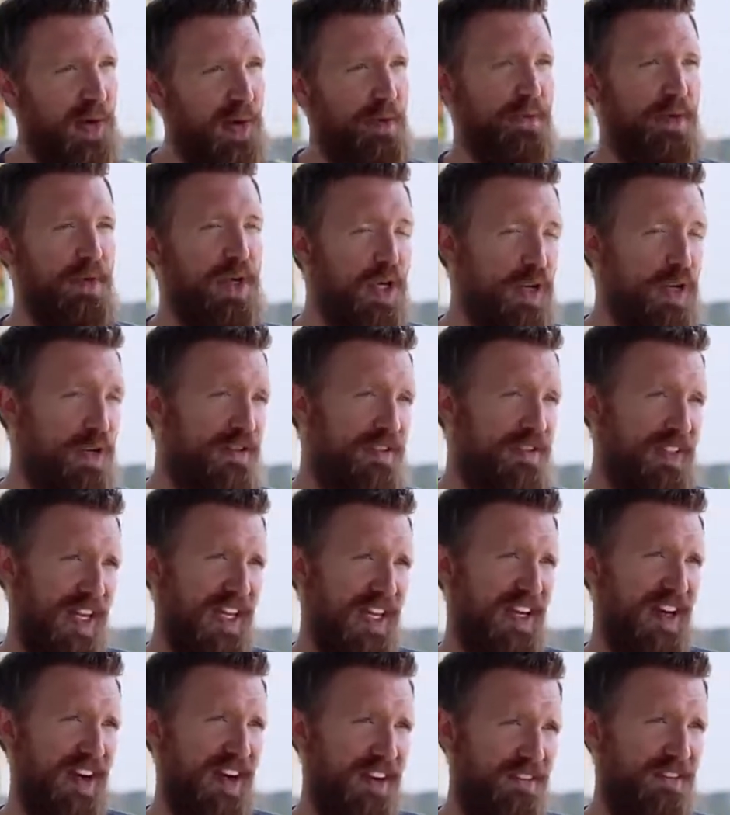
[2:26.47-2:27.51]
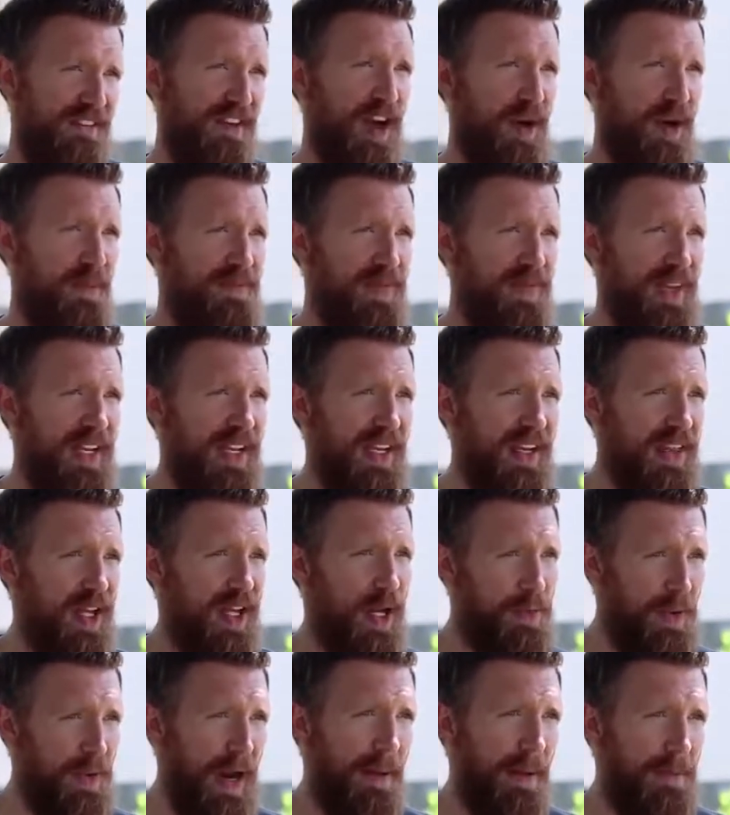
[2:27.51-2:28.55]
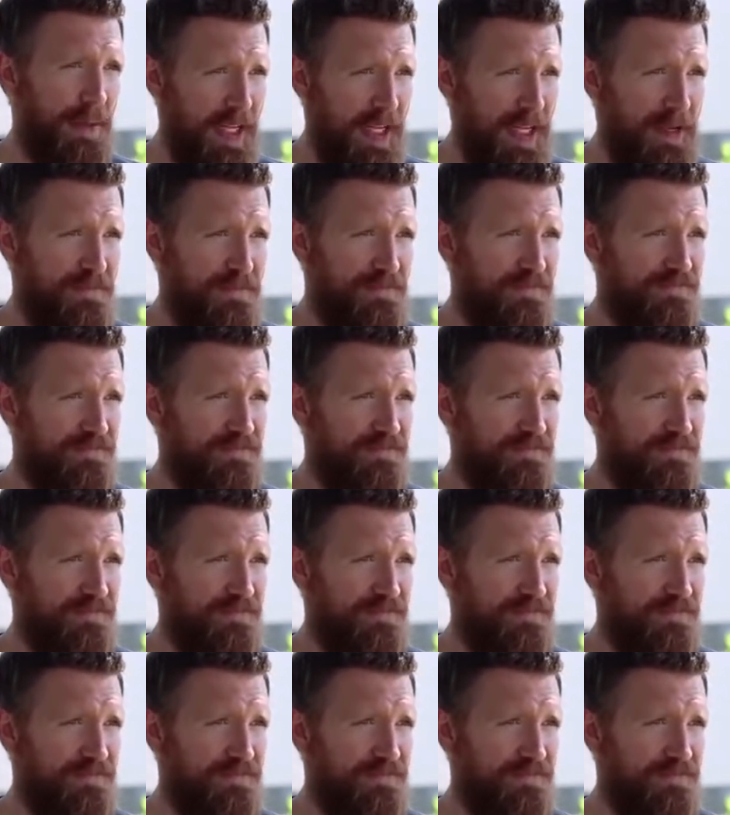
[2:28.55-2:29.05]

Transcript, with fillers: removed from their property.